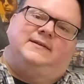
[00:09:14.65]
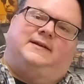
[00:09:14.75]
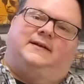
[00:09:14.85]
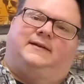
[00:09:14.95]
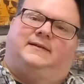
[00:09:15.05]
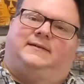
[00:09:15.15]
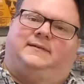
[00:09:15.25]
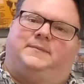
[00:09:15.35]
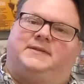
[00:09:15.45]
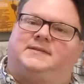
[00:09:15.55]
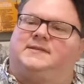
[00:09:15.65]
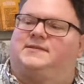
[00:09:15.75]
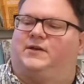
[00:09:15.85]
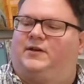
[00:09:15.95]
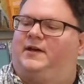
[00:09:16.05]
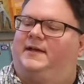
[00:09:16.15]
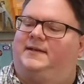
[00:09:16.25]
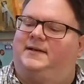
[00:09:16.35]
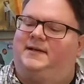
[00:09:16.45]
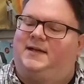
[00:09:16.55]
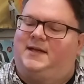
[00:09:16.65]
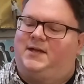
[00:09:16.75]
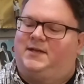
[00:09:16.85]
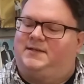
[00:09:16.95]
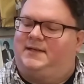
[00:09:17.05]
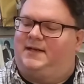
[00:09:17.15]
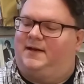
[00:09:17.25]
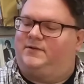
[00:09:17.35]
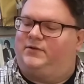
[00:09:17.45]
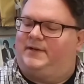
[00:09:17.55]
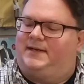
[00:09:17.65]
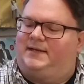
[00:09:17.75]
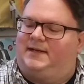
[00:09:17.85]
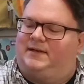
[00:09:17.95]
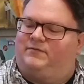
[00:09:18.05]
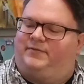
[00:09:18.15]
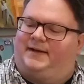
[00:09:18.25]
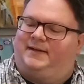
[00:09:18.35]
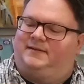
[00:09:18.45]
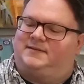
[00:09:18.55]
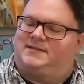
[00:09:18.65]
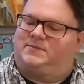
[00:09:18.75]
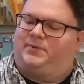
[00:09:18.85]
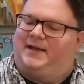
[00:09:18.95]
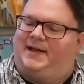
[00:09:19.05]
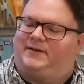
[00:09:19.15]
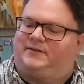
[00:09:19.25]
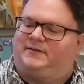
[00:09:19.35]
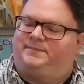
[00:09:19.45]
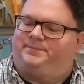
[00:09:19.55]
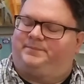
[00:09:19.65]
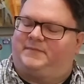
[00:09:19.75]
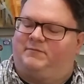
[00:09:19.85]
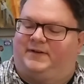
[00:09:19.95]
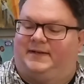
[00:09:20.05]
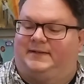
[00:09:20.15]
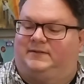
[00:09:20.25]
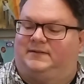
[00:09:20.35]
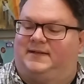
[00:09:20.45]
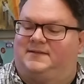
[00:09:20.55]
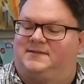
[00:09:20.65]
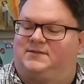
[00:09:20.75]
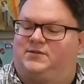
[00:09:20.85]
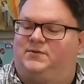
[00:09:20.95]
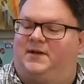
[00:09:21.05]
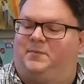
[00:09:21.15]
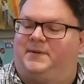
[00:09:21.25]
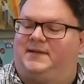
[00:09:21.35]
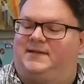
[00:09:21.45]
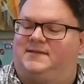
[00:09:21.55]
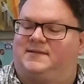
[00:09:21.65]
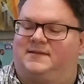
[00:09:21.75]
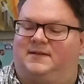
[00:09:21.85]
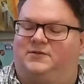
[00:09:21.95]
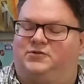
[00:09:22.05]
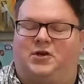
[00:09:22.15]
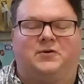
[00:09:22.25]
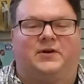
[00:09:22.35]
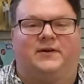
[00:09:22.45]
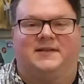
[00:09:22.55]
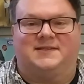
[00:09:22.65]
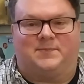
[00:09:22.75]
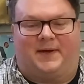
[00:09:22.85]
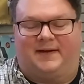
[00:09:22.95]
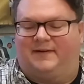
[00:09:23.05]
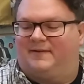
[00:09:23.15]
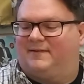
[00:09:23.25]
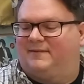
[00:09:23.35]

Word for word: Um, this is on Neon Green and Violet Splatter vinyl. It's two LPs, Joker inspired,